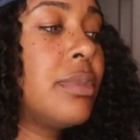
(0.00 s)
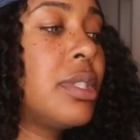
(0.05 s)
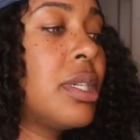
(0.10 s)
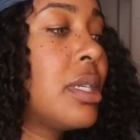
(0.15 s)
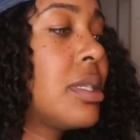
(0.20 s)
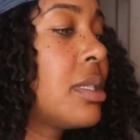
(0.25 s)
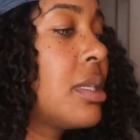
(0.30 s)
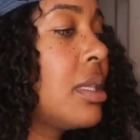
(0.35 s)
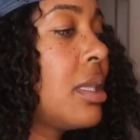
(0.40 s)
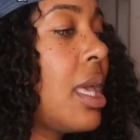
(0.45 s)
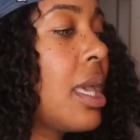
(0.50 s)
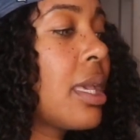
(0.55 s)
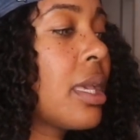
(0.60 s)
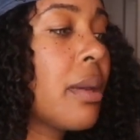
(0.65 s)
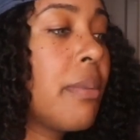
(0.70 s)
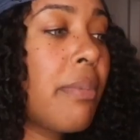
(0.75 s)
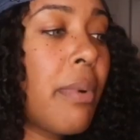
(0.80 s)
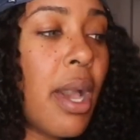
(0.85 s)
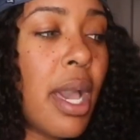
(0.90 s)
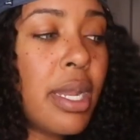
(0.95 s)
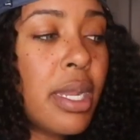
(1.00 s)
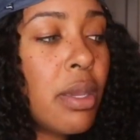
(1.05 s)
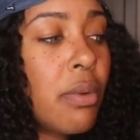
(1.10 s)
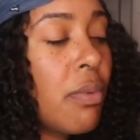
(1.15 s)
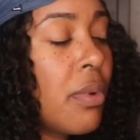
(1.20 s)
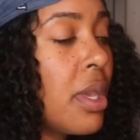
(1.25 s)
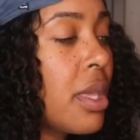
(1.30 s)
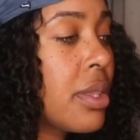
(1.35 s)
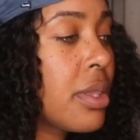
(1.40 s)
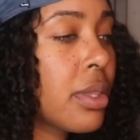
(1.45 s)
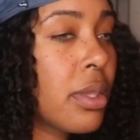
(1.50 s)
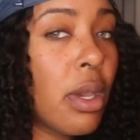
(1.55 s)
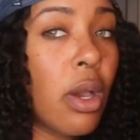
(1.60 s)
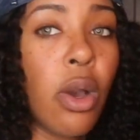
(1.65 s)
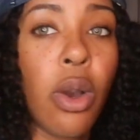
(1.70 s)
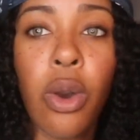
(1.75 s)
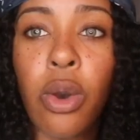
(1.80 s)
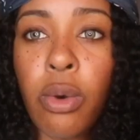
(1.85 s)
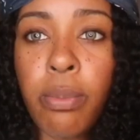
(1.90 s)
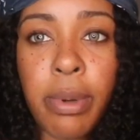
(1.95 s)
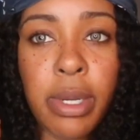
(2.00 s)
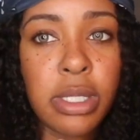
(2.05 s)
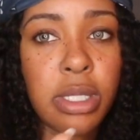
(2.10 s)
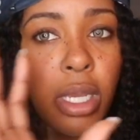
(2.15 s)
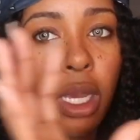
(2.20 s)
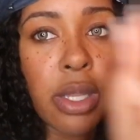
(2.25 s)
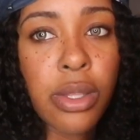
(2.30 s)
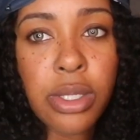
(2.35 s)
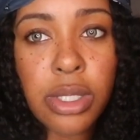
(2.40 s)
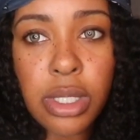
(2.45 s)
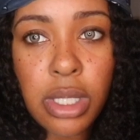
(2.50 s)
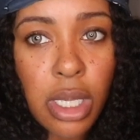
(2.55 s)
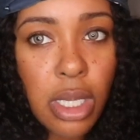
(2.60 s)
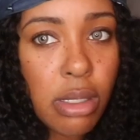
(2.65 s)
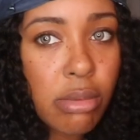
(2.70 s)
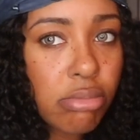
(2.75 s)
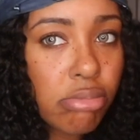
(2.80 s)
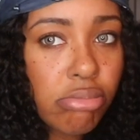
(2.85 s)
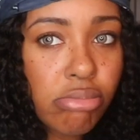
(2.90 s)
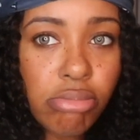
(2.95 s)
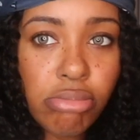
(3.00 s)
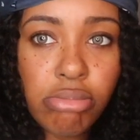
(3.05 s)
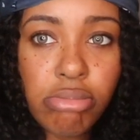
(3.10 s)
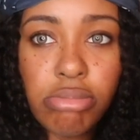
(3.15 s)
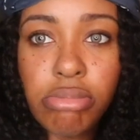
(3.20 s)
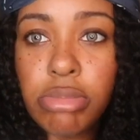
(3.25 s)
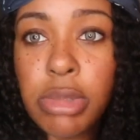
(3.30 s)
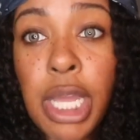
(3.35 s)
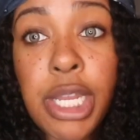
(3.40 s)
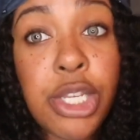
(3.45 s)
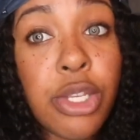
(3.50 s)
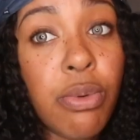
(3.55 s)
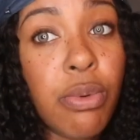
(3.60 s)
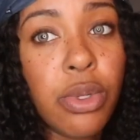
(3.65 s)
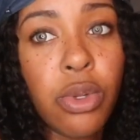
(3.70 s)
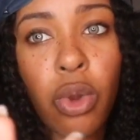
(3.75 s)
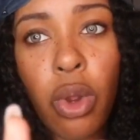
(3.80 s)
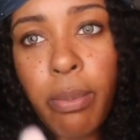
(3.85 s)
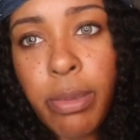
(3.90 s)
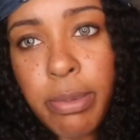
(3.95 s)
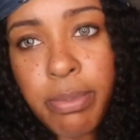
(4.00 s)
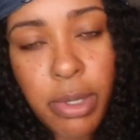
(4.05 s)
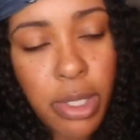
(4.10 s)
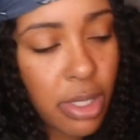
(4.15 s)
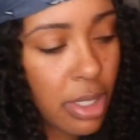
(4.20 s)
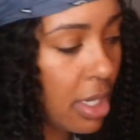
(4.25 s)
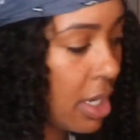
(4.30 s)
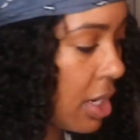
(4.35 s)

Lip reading: just to like combine it with a whole bunch of other shit that you would normally put in your